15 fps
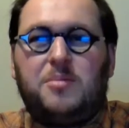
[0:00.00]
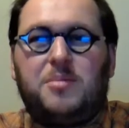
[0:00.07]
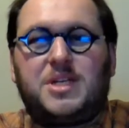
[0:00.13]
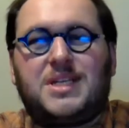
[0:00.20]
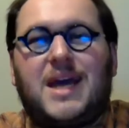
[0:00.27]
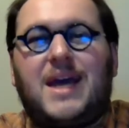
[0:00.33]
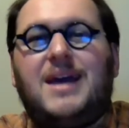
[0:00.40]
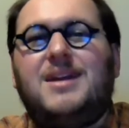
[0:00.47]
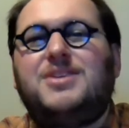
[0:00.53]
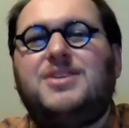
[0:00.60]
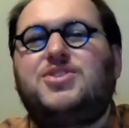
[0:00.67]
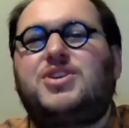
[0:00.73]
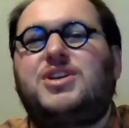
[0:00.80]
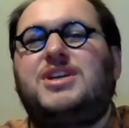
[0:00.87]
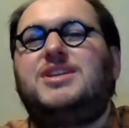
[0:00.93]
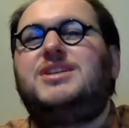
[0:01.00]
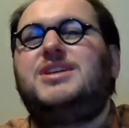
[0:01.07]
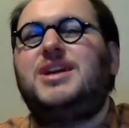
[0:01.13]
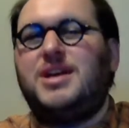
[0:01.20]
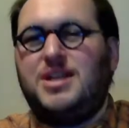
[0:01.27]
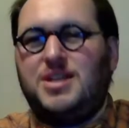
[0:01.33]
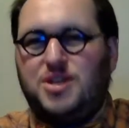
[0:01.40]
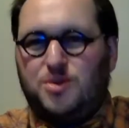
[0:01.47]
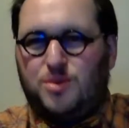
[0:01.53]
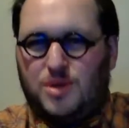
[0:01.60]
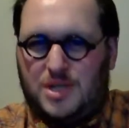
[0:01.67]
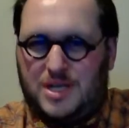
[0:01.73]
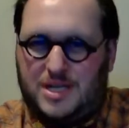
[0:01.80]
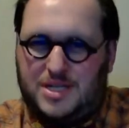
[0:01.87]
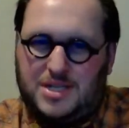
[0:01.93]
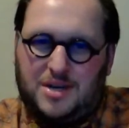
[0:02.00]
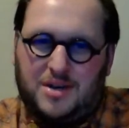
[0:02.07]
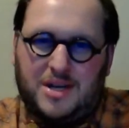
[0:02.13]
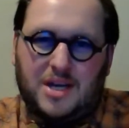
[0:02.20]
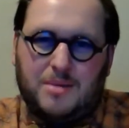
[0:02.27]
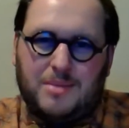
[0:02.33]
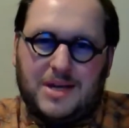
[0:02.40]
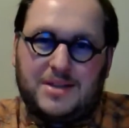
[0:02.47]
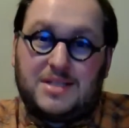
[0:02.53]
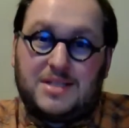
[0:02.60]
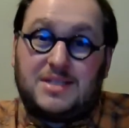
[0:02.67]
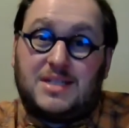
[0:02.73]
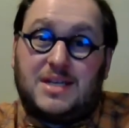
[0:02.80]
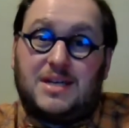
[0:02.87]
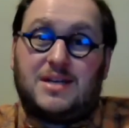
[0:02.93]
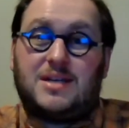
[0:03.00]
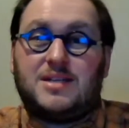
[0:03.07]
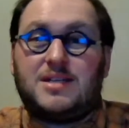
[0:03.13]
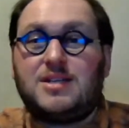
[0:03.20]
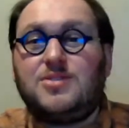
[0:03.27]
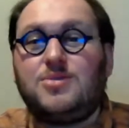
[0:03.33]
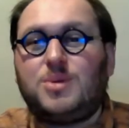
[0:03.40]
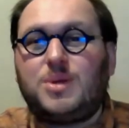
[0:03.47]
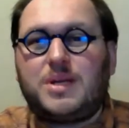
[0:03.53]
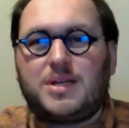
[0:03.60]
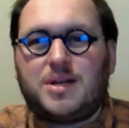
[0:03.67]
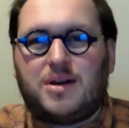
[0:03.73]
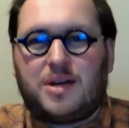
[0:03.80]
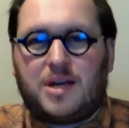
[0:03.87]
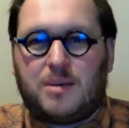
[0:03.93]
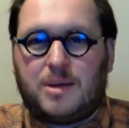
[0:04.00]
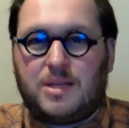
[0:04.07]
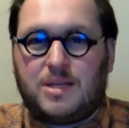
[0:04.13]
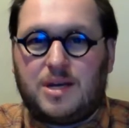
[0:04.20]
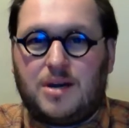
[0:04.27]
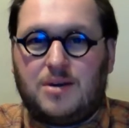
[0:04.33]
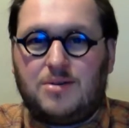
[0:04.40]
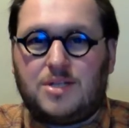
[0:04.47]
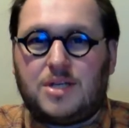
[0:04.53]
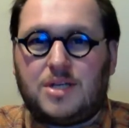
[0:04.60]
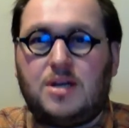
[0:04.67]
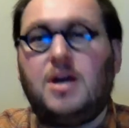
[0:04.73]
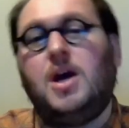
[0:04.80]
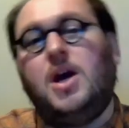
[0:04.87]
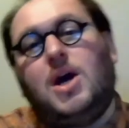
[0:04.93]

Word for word: Because Anne is continually talking about the sea, continually talking about the ocean,